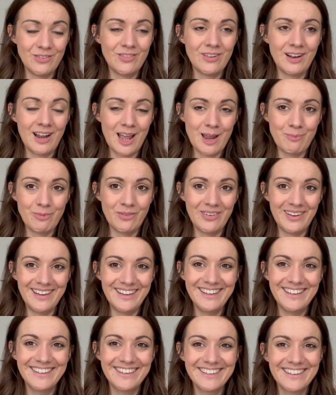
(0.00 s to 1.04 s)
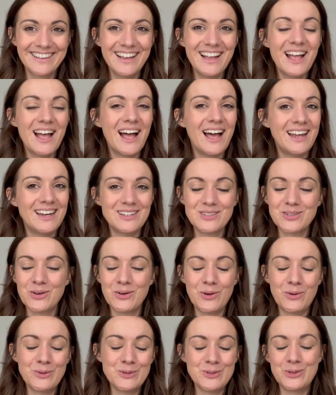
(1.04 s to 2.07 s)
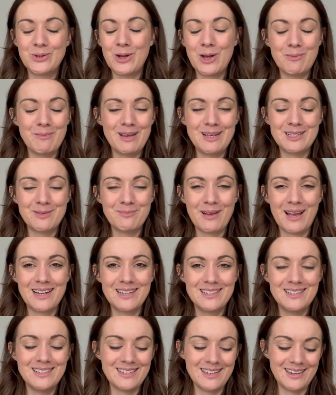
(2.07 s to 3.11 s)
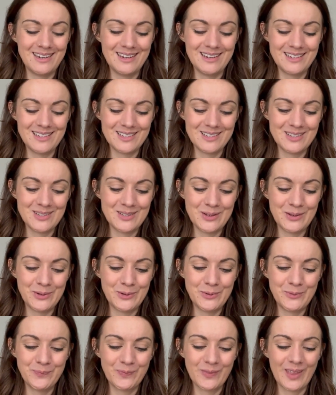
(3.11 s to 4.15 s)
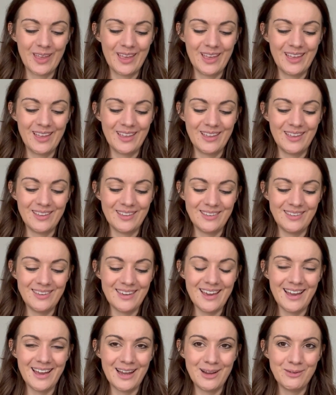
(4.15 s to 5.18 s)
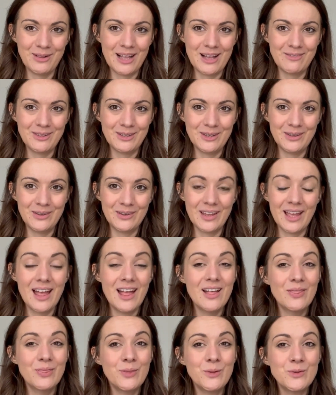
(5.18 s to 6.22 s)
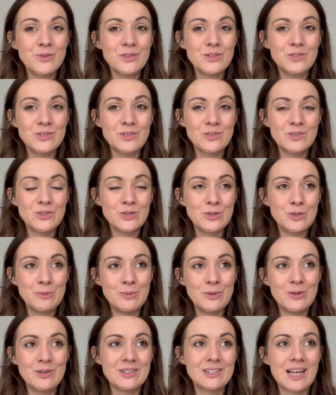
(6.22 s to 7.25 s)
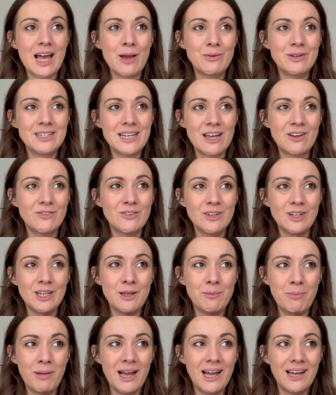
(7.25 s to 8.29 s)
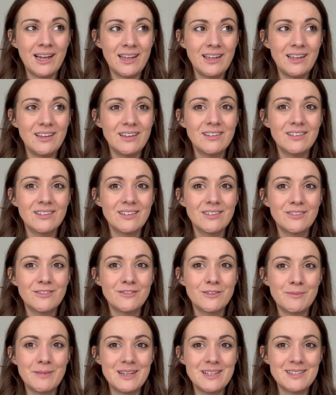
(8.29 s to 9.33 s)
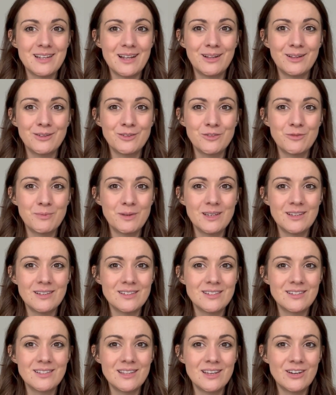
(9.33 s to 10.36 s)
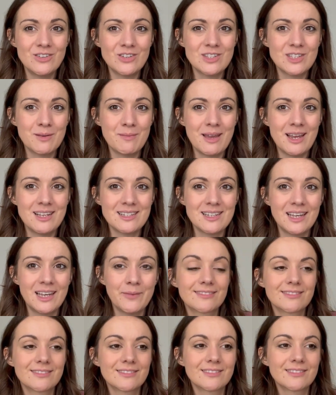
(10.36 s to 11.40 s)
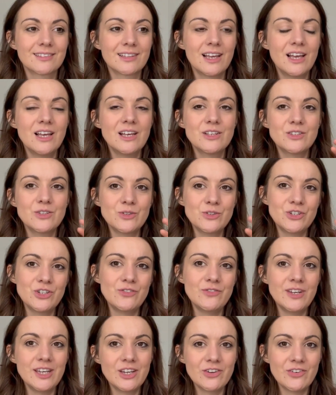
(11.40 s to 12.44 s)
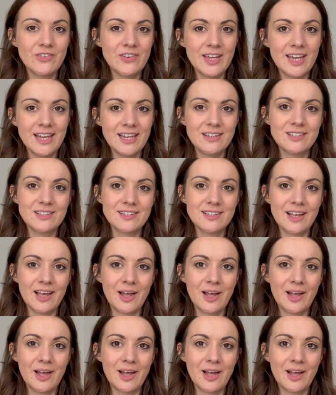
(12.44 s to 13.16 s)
the library, and it's also got amazing patterns in it. So yeah, I will have a look. Those are two books that I would definitely buy for myself because they're just amazing. So she recreates